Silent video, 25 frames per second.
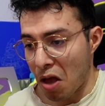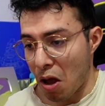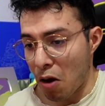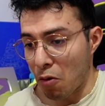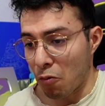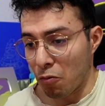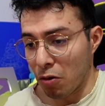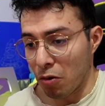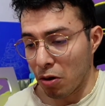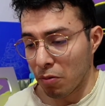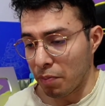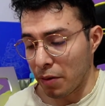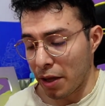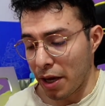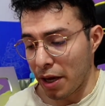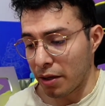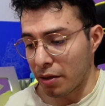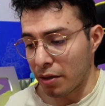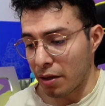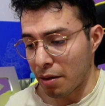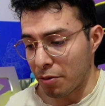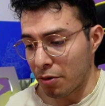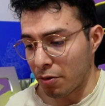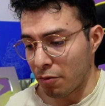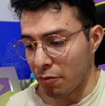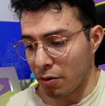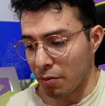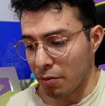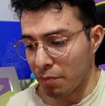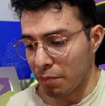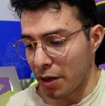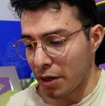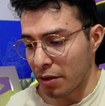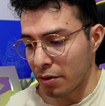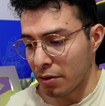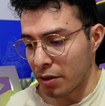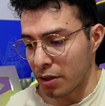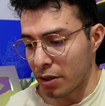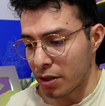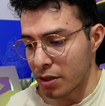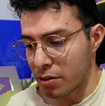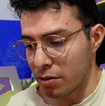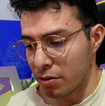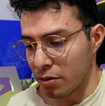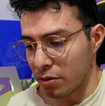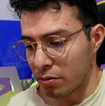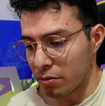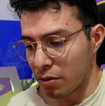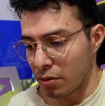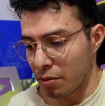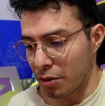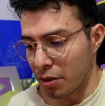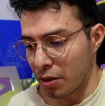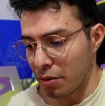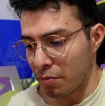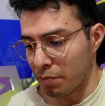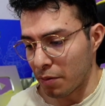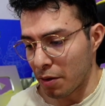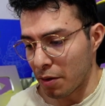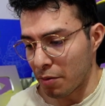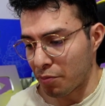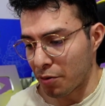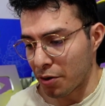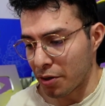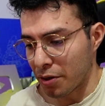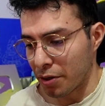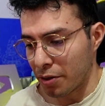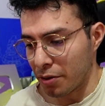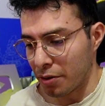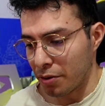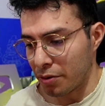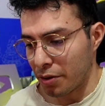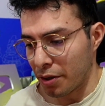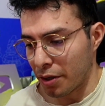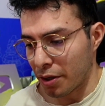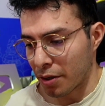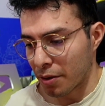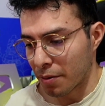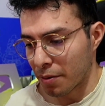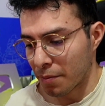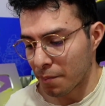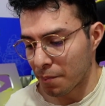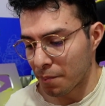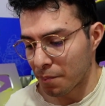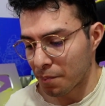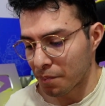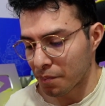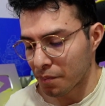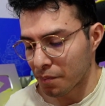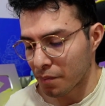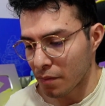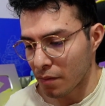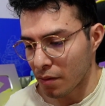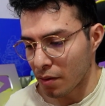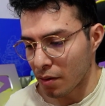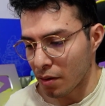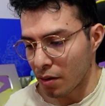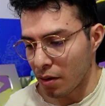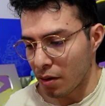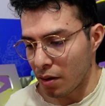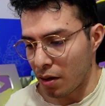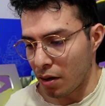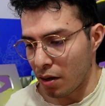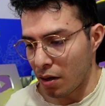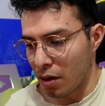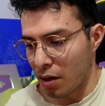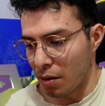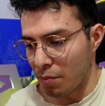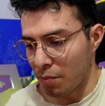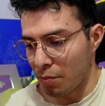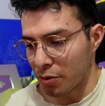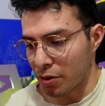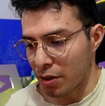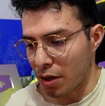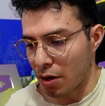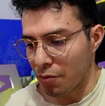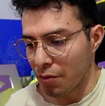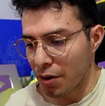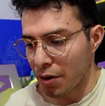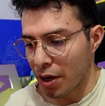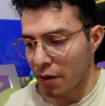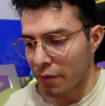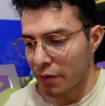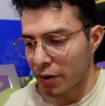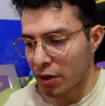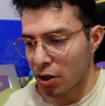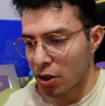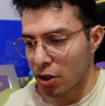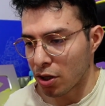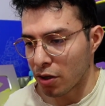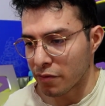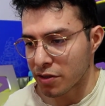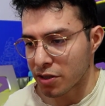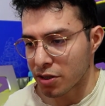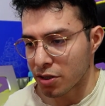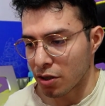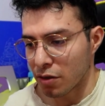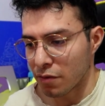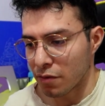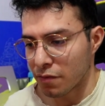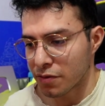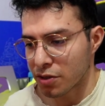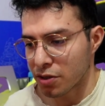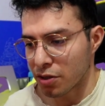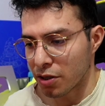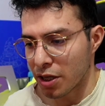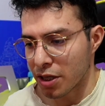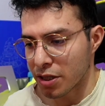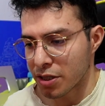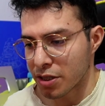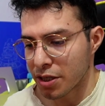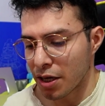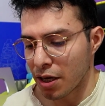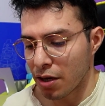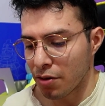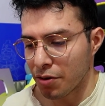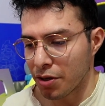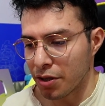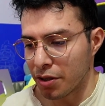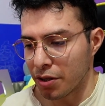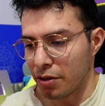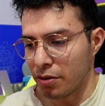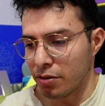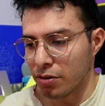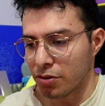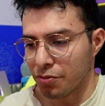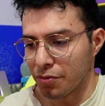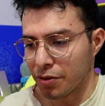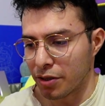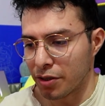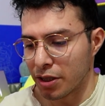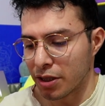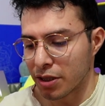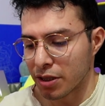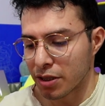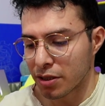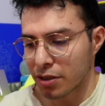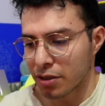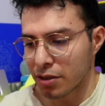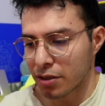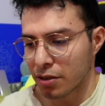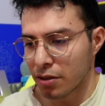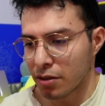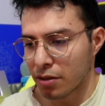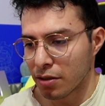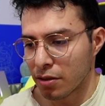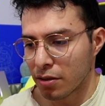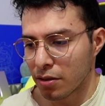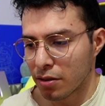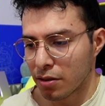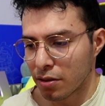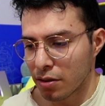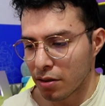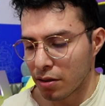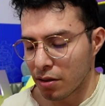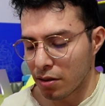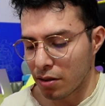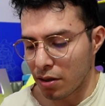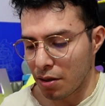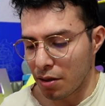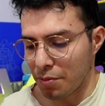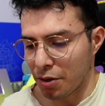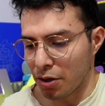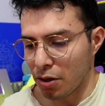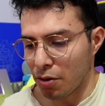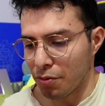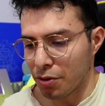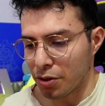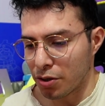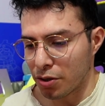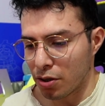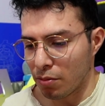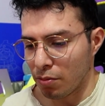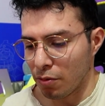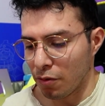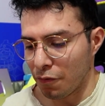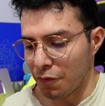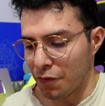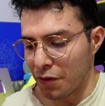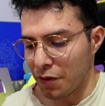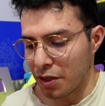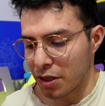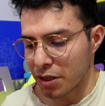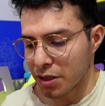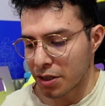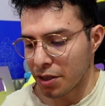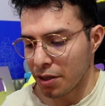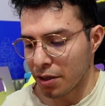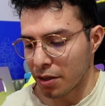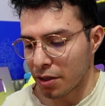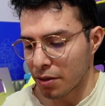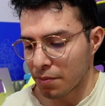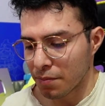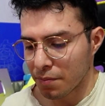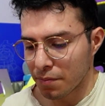Well played. I mean, well played in this dude. I mean, he played pretty good there. But now we have a lot of stuff, so let's see how he deals with this. Let me go with double Phoenix here.